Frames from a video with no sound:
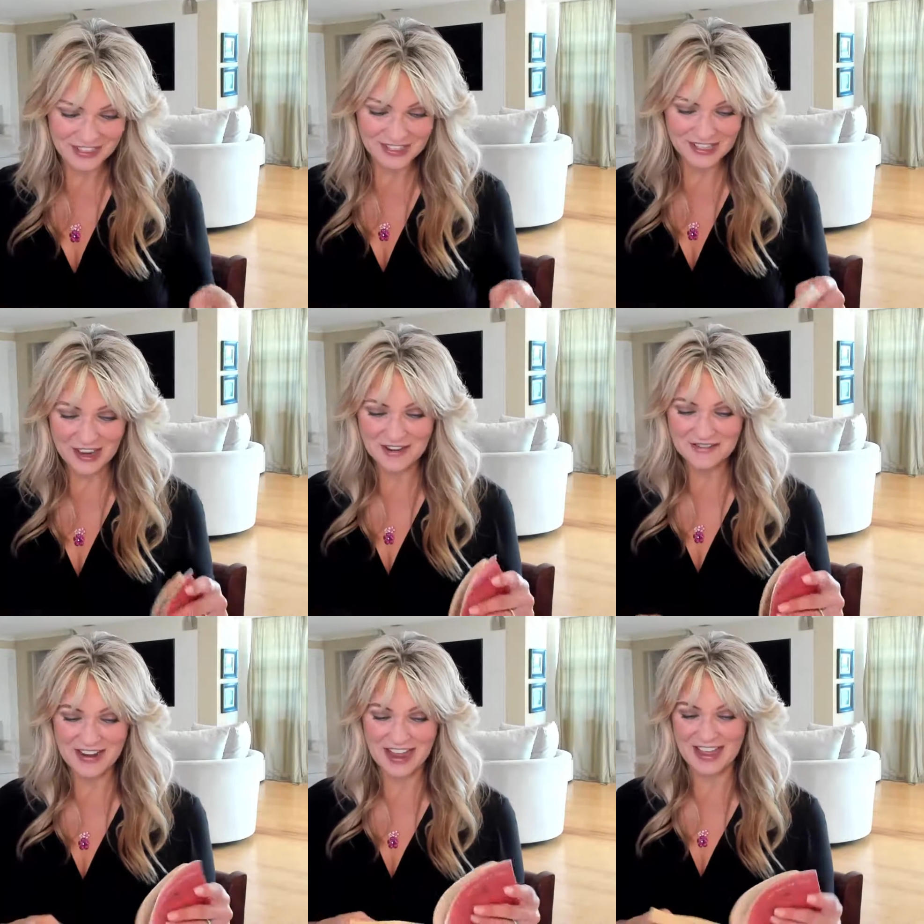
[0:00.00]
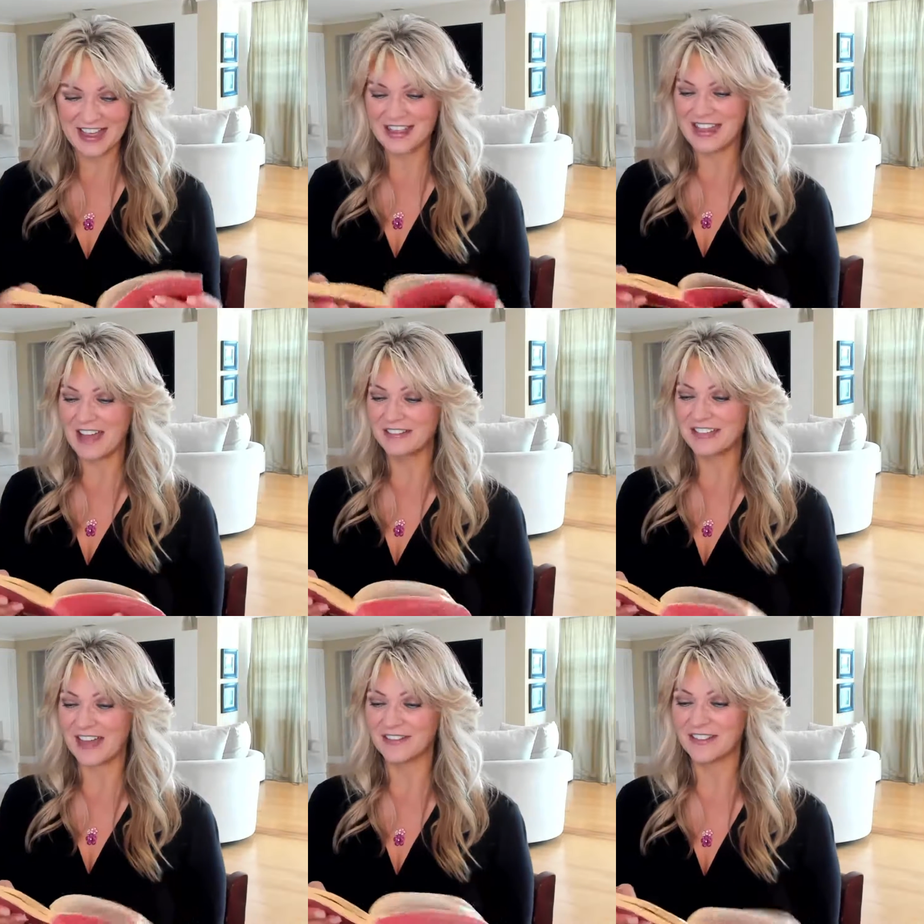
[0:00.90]
So that was
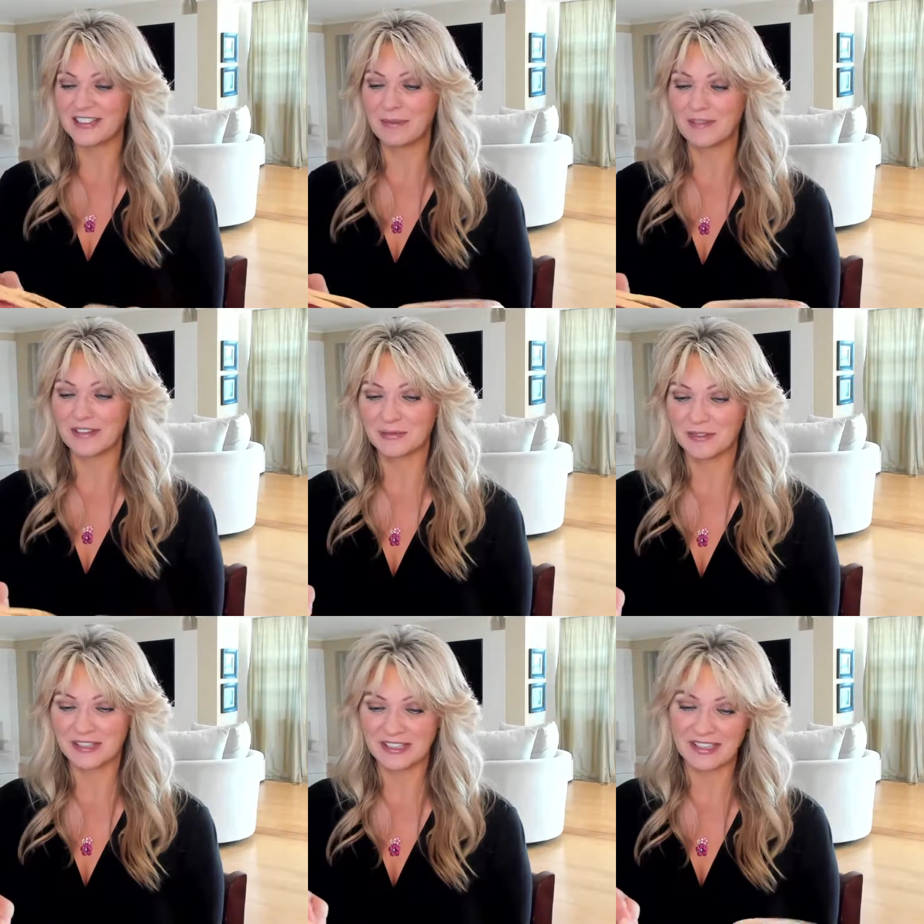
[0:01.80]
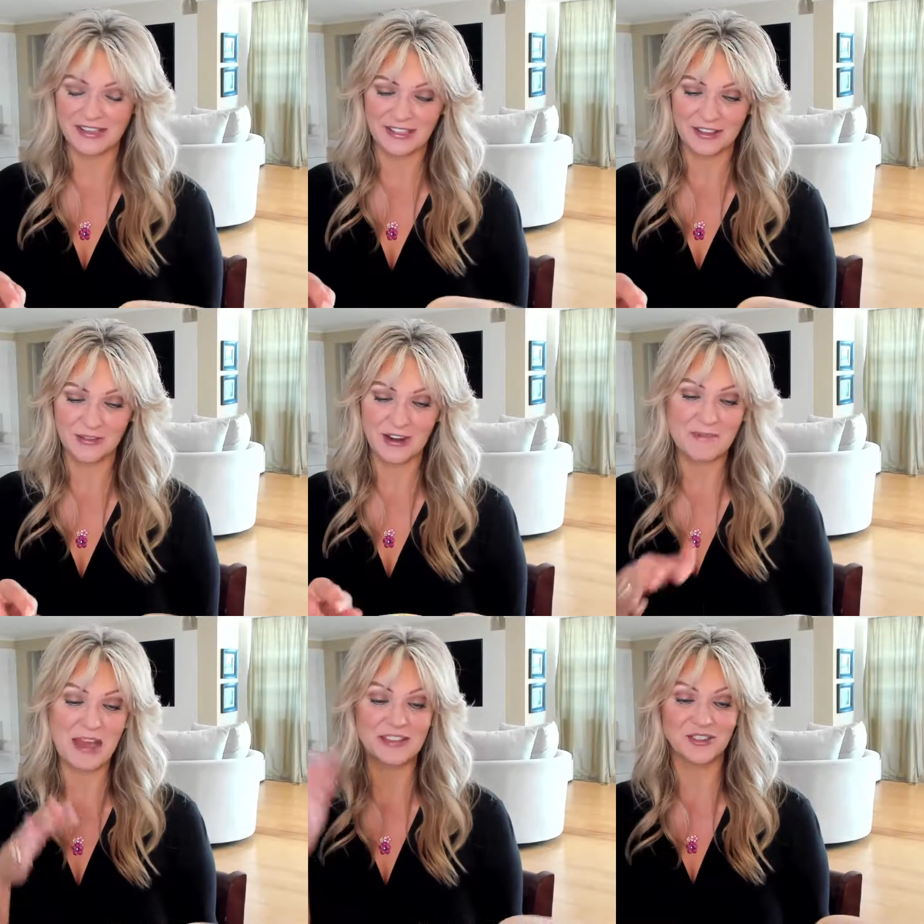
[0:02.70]
after some of us were discussing the great
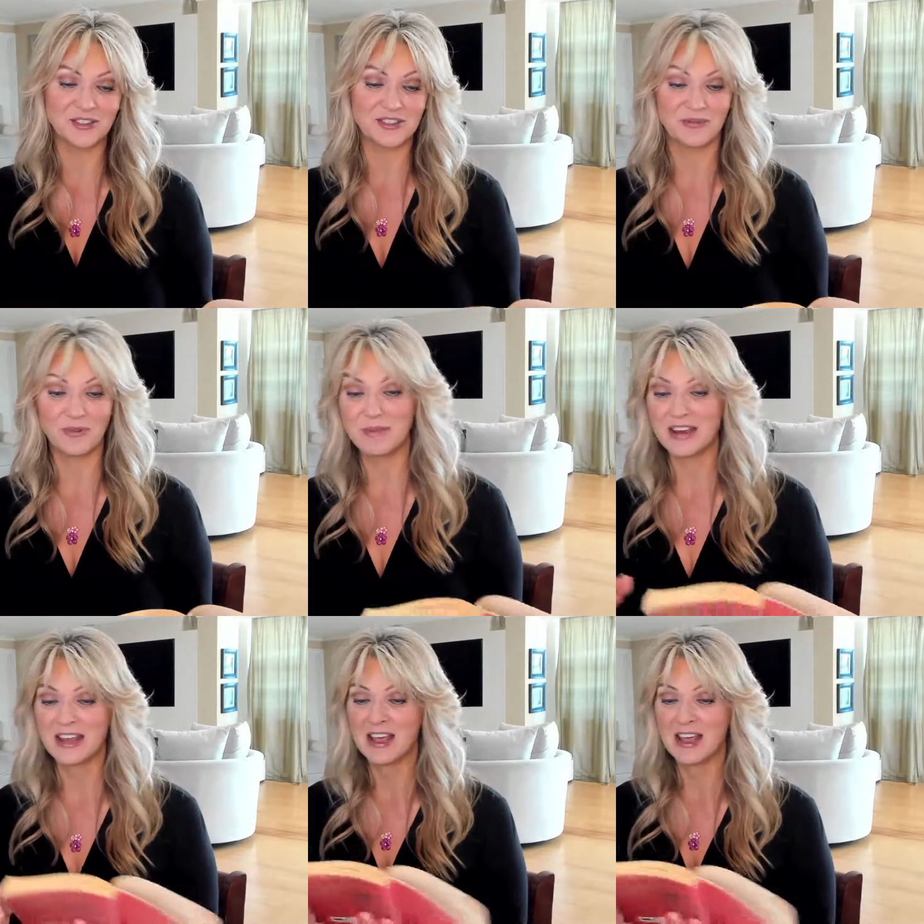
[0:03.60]
masters of women